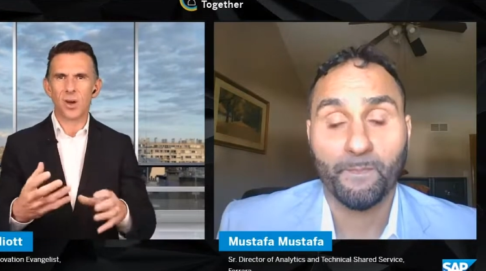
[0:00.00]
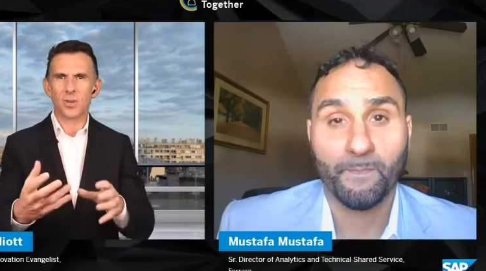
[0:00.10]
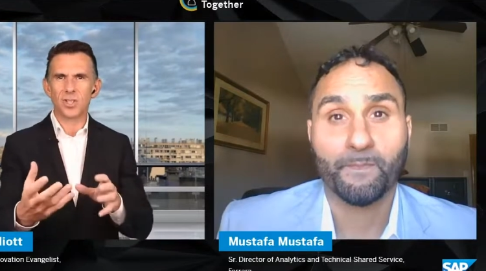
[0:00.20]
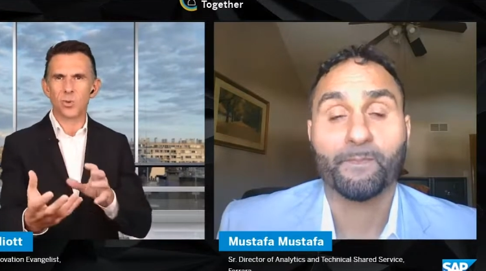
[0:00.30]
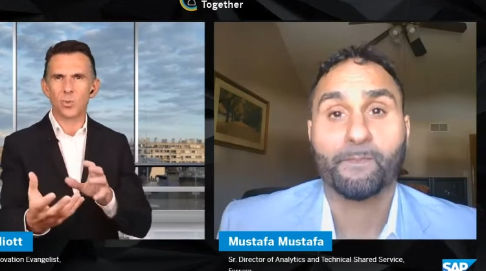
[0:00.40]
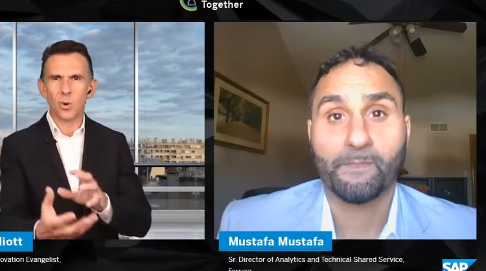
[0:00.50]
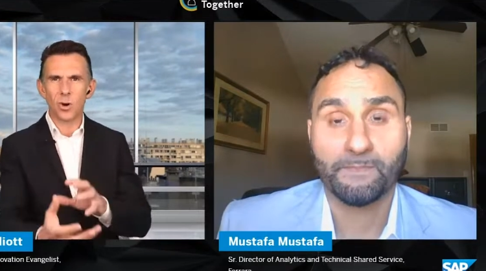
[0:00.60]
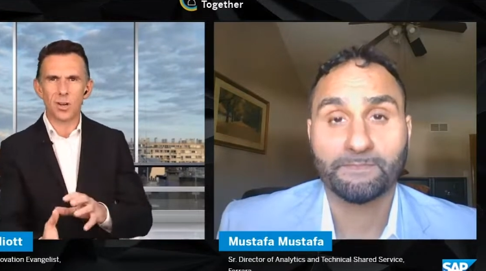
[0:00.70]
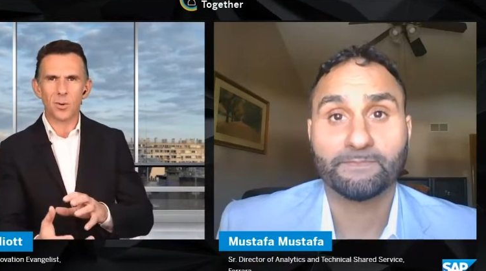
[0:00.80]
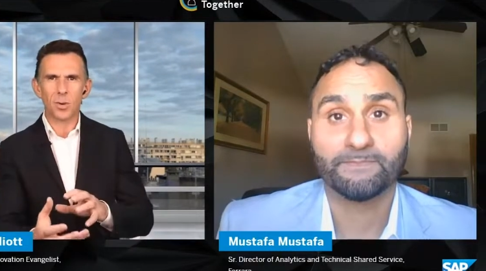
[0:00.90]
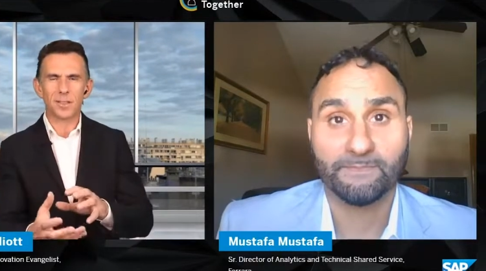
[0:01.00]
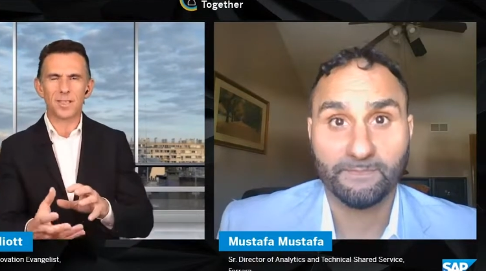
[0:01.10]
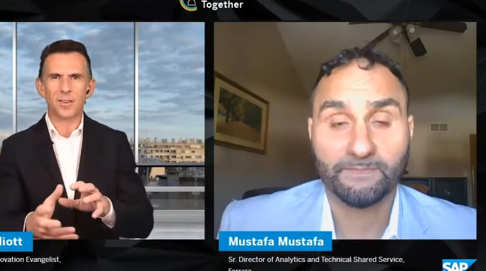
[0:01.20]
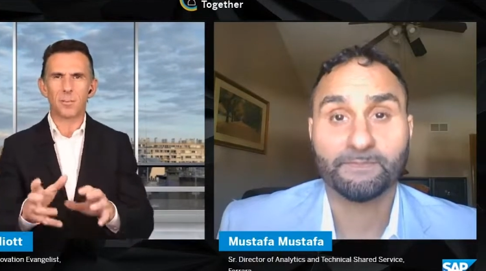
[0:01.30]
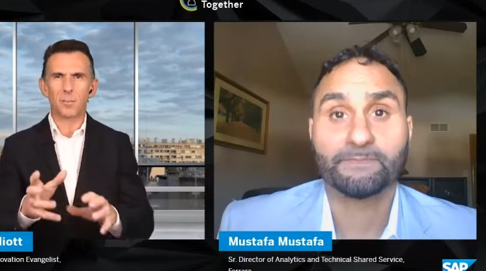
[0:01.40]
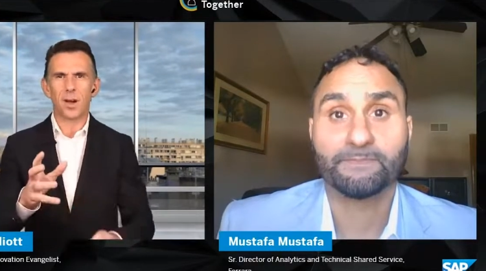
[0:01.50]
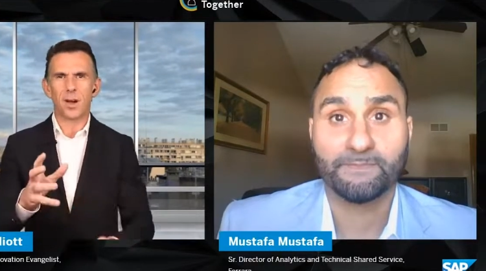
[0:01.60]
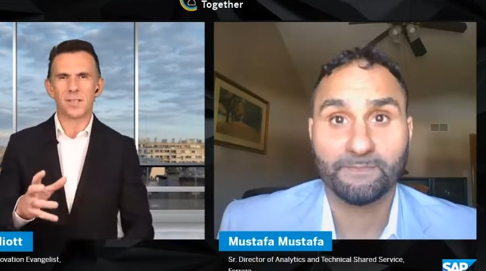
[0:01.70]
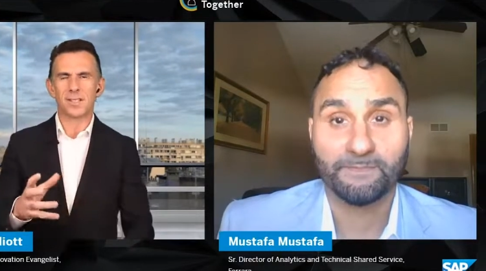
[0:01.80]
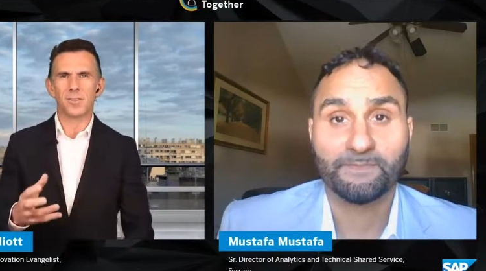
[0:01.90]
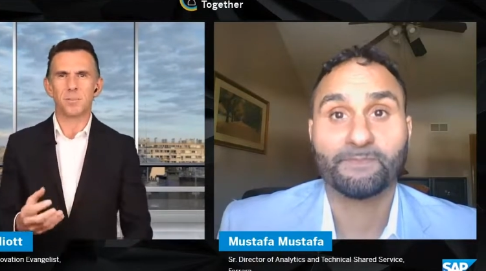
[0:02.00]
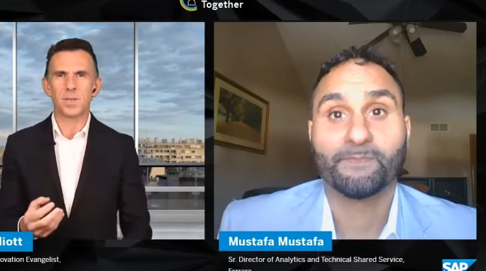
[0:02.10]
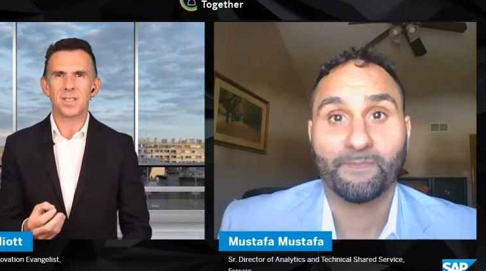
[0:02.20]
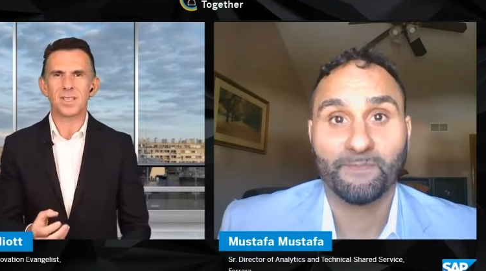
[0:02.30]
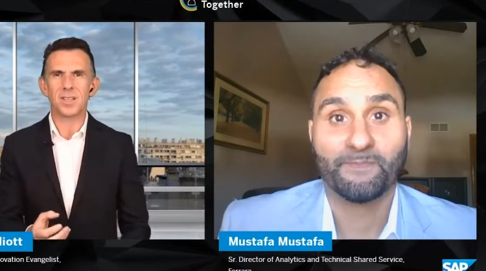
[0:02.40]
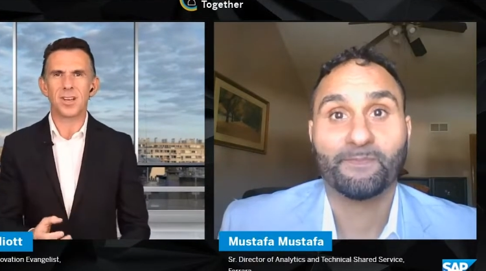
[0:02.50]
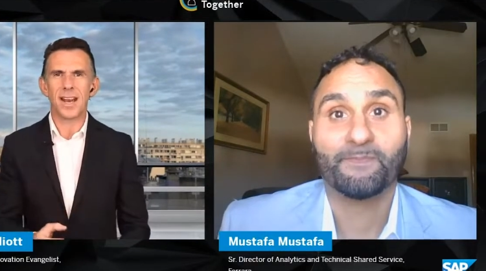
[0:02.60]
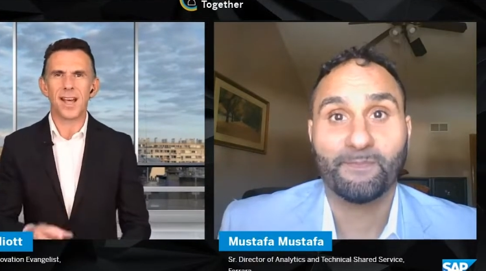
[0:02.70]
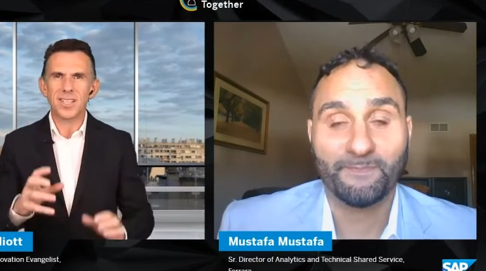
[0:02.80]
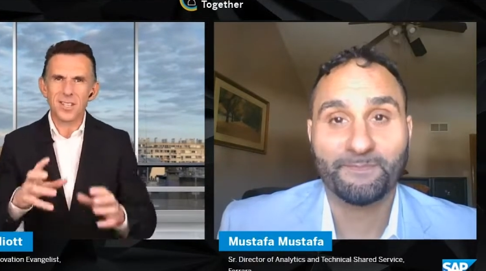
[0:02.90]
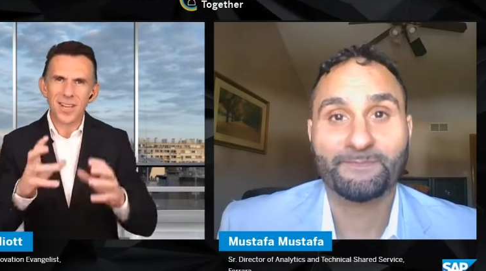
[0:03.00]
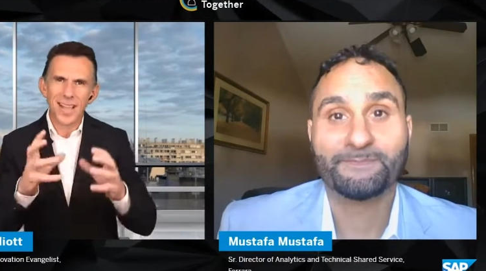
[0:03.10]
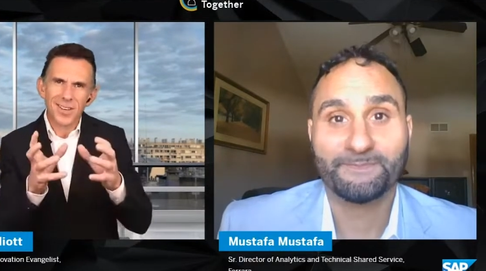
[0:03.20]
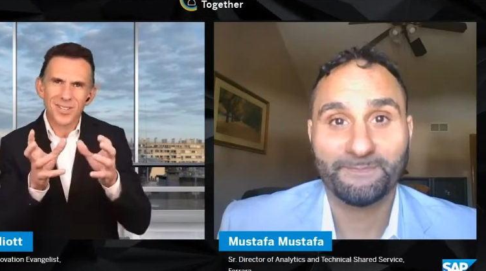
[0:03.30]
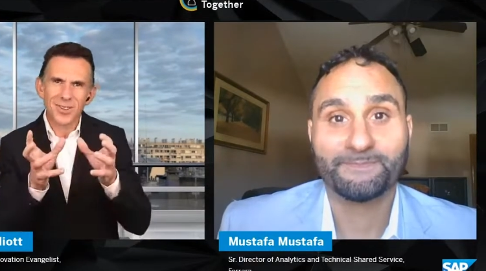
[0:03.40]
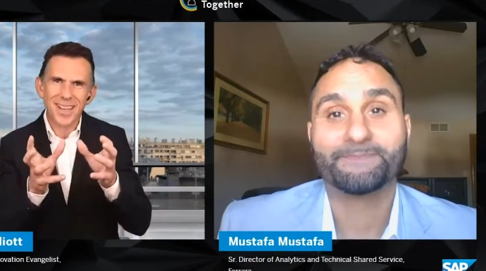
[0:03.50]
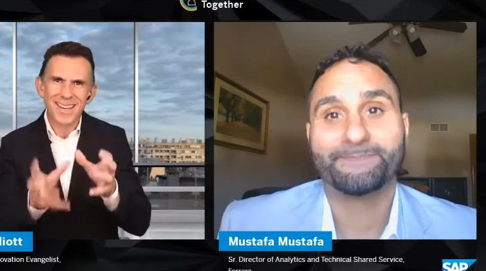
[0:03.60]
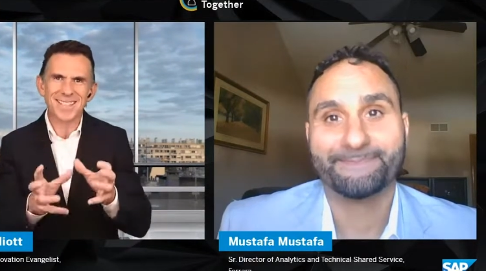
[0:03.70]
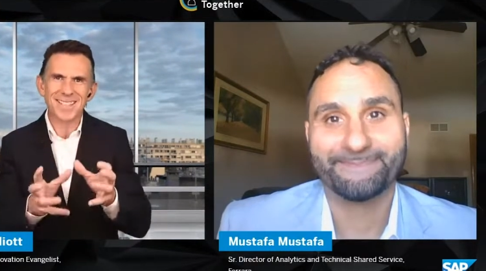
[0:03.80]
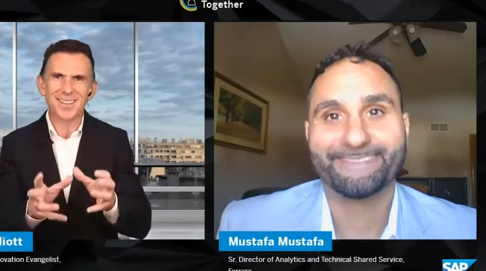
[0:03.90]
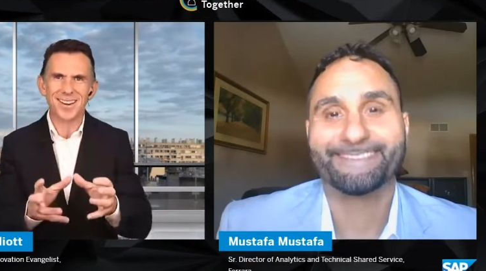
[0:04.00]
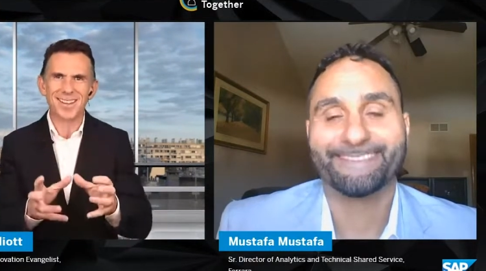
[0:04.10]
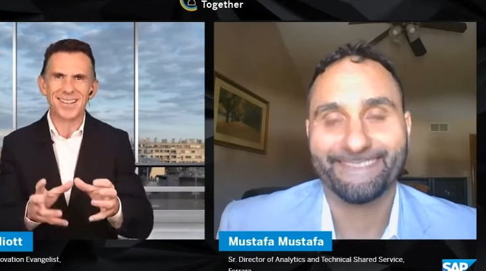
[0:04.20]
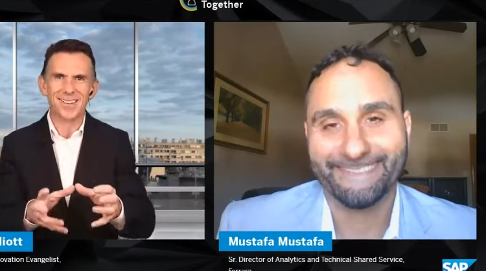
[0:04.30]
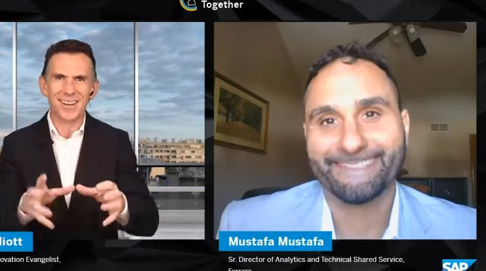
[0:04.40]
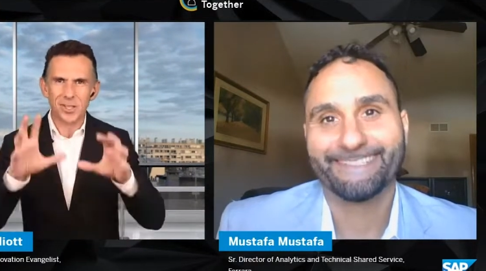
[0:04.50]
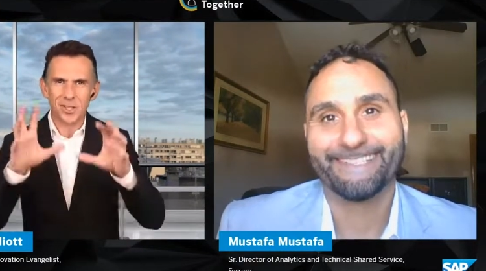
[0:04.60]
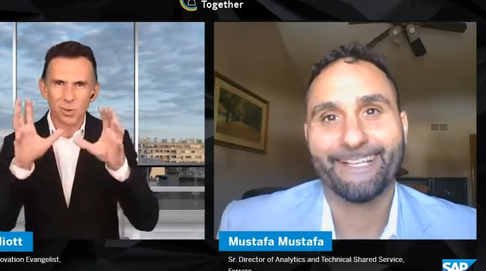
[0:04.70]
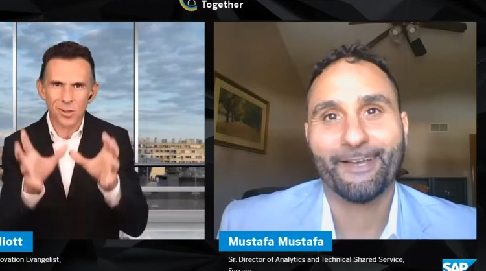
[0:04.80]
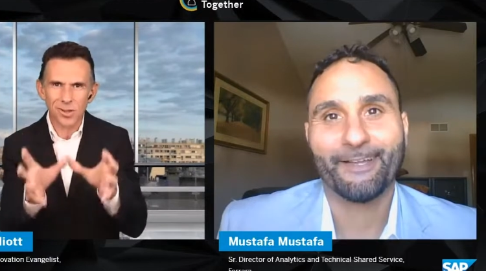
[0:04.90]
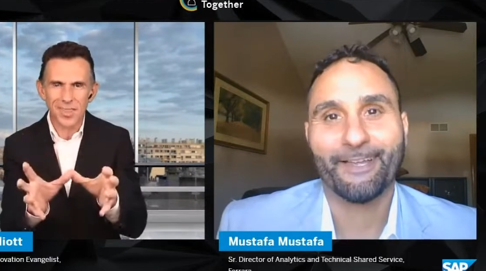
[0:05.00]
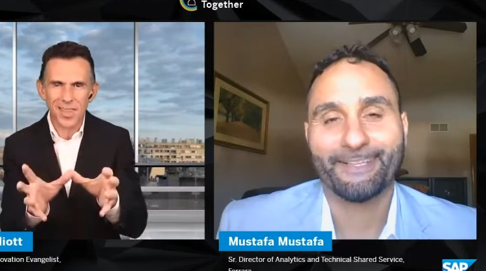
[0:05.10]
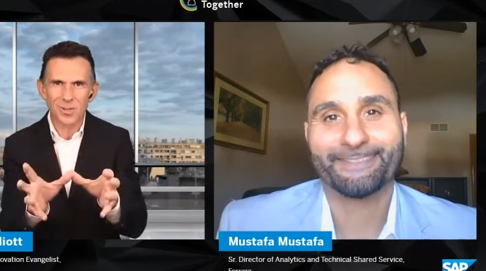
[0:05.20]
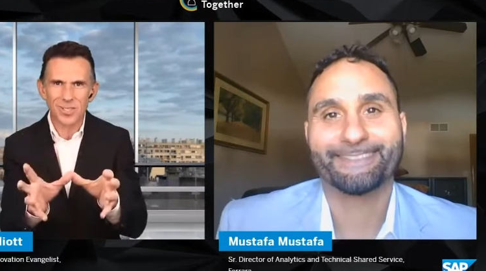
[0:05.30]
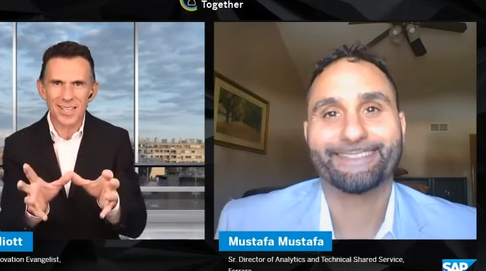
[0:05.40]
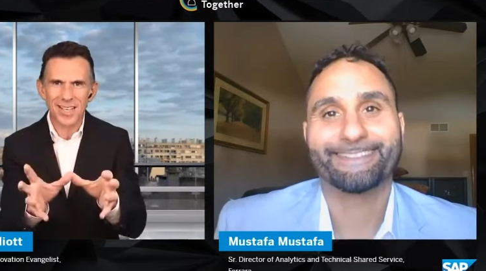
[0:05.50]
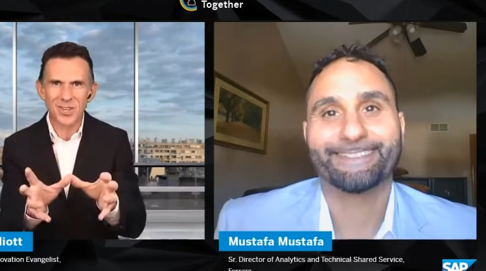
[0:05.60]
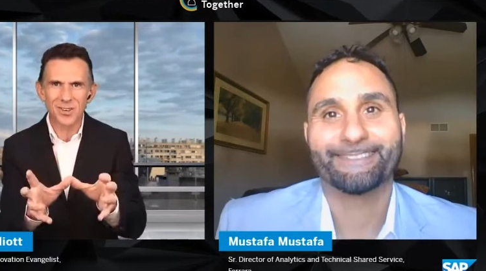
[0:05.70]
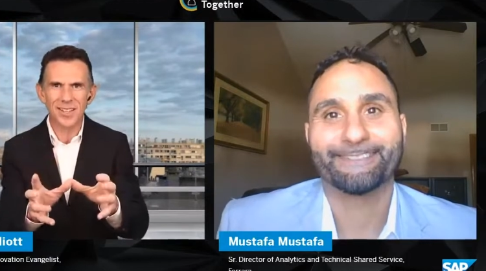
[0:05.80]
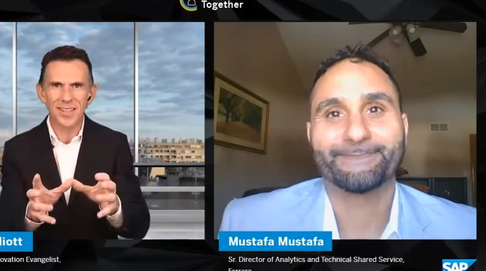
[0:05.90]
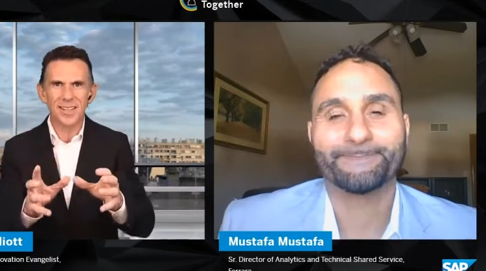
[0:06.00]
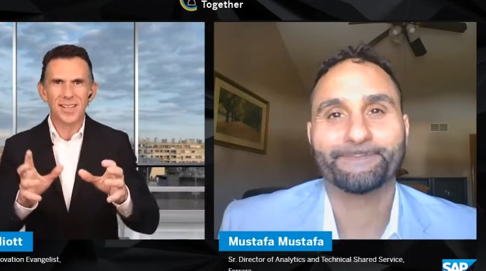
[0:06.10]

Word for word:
Speaker 1: How did you work with different parts of the business unit? How did you how did you get started? Right, you saw that there was an issue.